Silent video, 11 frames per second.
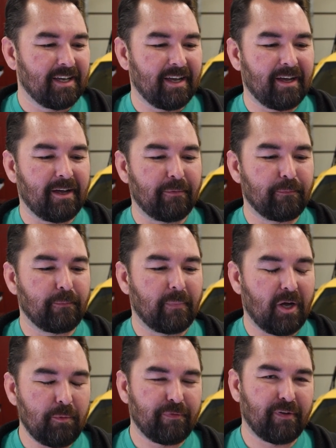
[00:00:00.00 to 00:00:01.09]
I
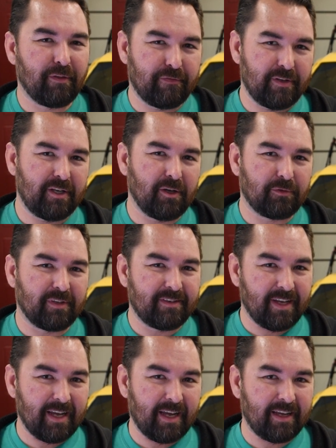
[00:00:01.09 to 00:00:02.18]
hope you found the video
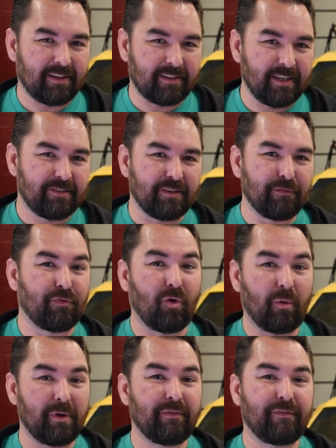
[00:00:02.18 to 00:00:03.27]
today, at least,
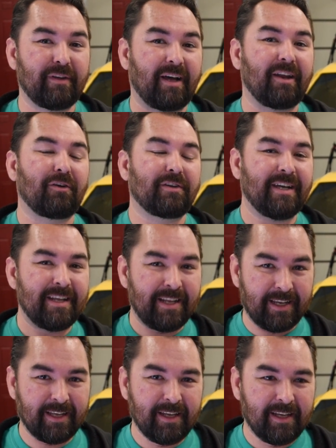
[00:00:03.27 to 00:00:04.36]
informative, if not
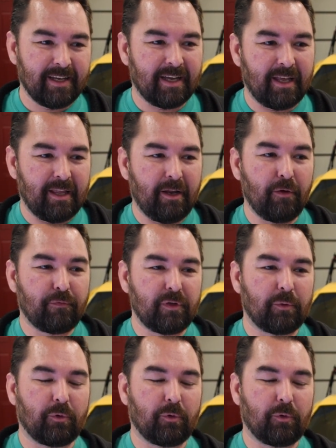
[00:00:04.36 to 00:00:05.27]
entertaining. And hopefully it